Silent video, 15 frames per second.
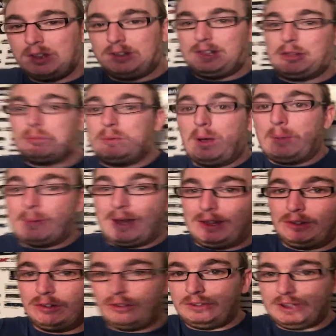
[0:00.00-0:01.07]
That's what I
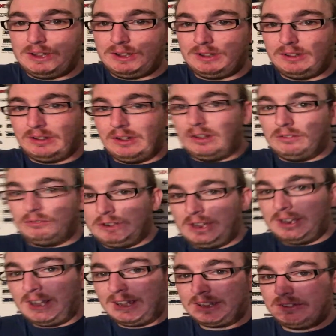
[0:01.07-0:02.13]
might call it.
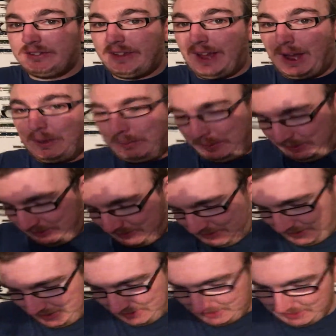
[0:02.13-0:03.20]
Really like a tap.
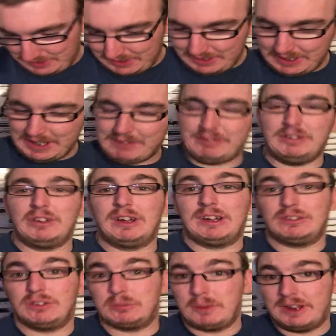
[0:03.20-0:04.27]
If I know how
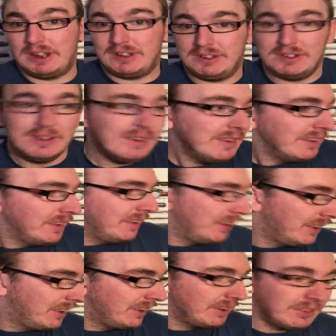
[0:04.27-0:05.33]
to spell it.
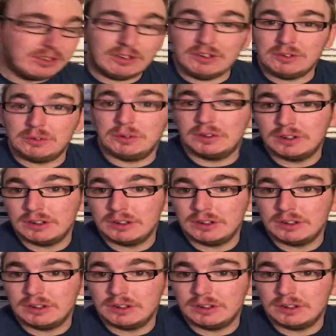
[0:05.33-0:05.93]
So,